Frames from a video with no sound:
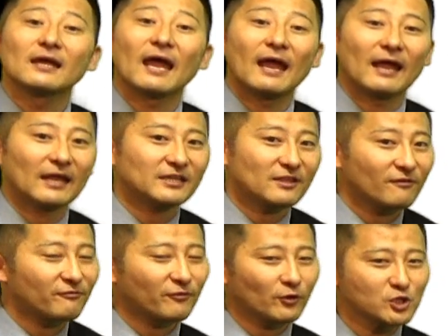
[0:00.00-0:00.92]
And in the
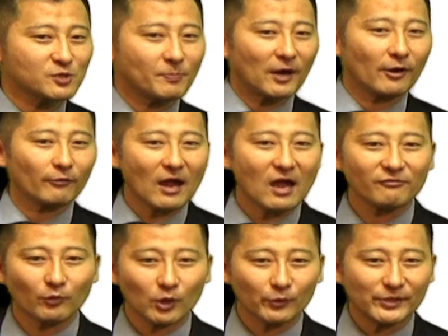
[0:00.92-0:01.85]
first paragraph,
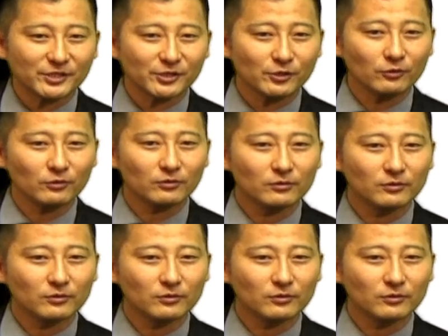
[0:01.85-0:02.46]
what do?